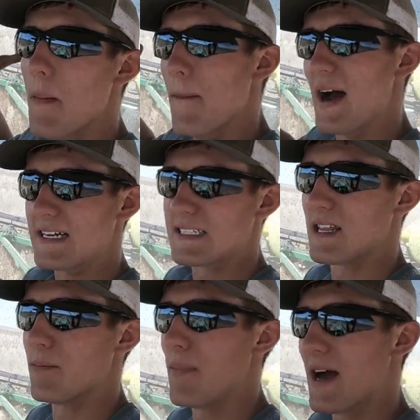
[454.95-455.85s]
back
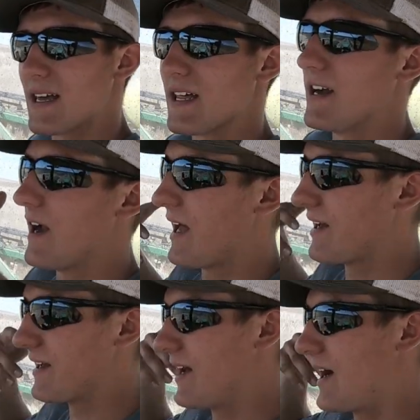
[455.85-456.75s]
there,
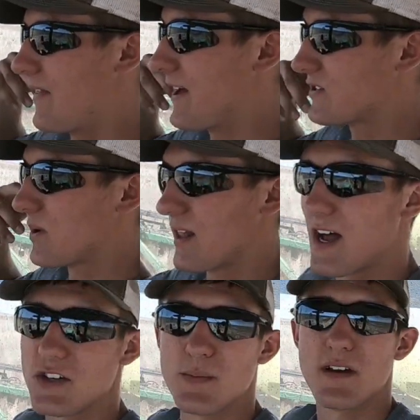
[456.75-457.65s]
and that's what
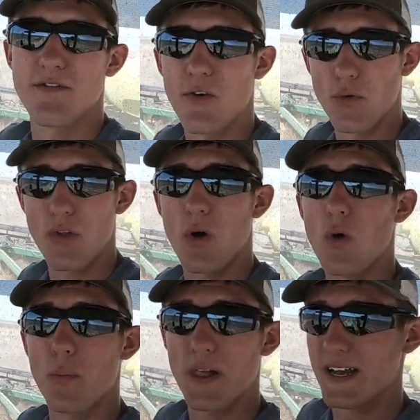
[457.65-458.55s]
allows me to fold the
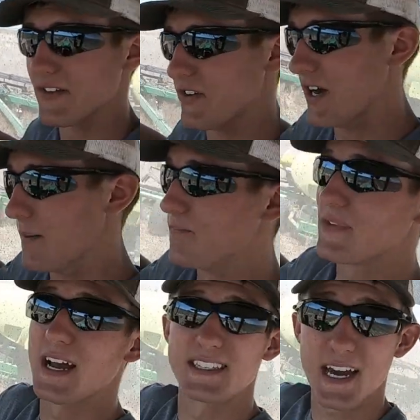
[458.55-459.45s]
whole planter up.
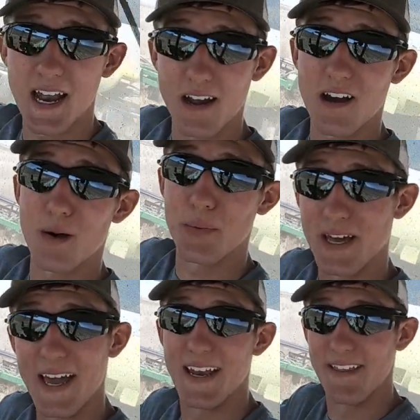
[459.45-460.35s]
It's kind of
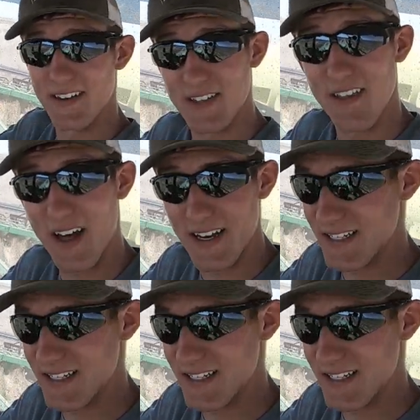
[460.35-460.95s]
complicated. There's a lot of